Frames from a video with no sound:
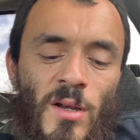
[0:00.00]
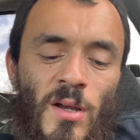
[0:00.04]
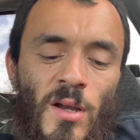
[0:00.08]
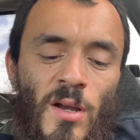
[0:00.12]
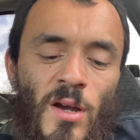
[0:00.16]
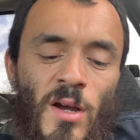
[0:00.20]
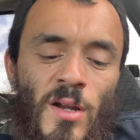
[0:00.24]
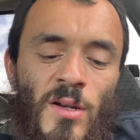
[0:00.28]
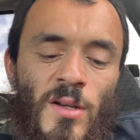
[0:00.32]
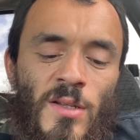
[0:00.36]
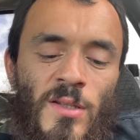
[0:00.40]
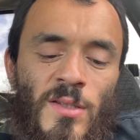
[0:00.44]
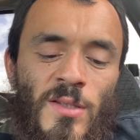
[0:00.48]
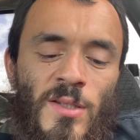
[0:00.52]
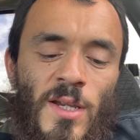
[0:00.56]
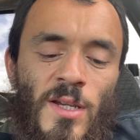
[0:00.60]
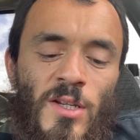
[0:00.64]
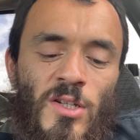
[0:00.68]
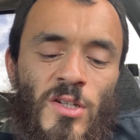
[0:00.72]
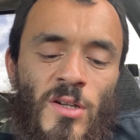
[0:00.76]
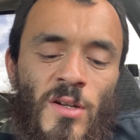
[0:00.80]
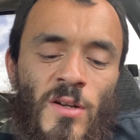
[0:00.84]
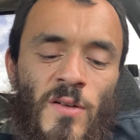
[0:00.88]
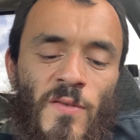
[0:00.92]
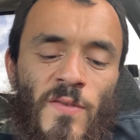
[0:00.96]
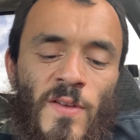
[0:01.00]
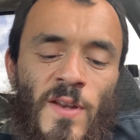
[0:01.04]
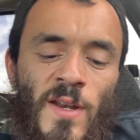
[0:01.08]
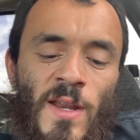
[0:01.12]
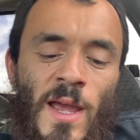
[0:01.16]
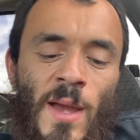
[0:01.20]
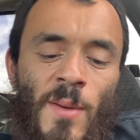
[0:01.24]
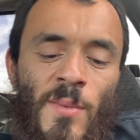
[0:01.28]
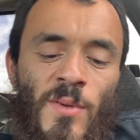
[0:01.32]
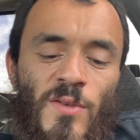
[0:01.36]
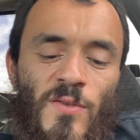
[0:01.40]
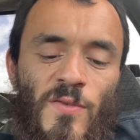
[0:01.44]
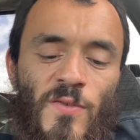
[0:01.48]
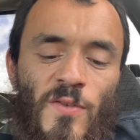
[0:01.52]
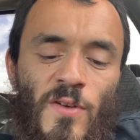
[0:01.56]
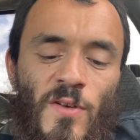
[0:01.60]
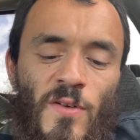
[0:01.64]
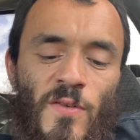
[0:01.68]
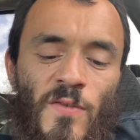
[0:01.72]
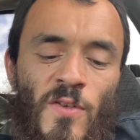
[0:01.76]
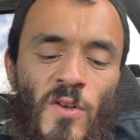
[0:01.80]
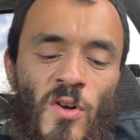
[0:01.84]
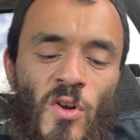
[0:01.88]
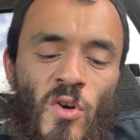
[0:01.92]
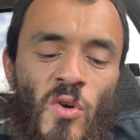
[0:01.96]
condensation of an atmosphere
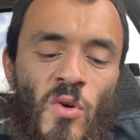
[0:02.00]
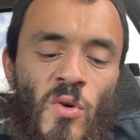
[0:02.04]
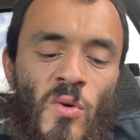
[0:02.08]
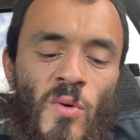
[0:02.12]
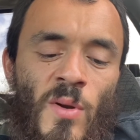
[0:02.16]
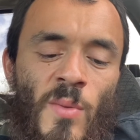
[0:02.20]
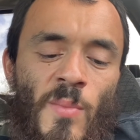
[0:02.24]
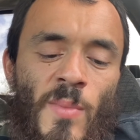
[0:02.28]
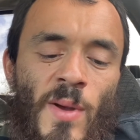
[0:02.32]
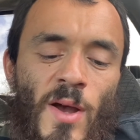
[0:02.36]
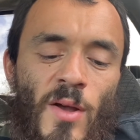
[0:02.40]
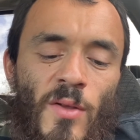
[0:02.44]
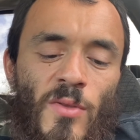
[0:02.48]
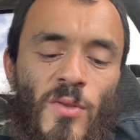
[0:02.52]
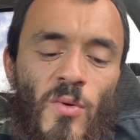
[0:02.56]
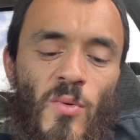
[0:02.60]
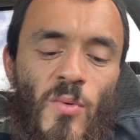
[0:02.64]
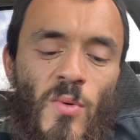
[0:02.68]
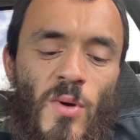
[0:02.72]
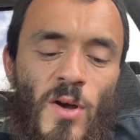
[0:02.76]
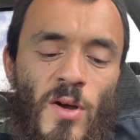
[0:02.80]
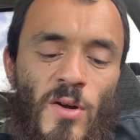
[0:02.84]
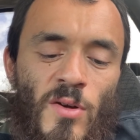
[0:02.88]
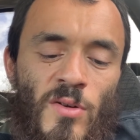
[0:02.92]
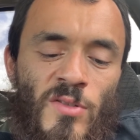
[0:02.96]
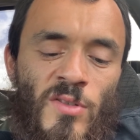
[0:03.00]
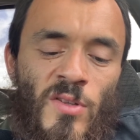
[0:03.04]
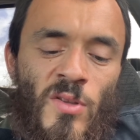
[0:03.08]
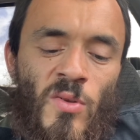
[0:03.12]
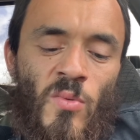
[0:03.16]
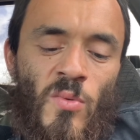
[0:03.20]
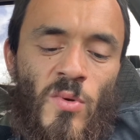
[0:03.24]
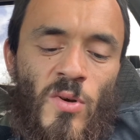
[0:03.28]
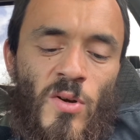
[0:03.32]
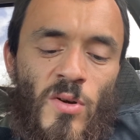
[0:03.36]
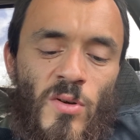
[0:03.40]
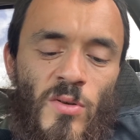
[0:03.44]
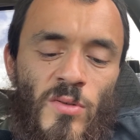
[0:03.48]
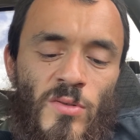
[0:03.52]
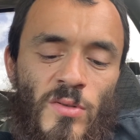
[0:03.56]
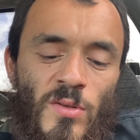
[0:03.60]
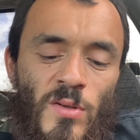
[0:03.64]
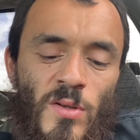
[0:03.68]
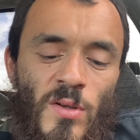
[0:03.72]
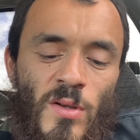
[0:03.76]
of their own about the waters and the walls.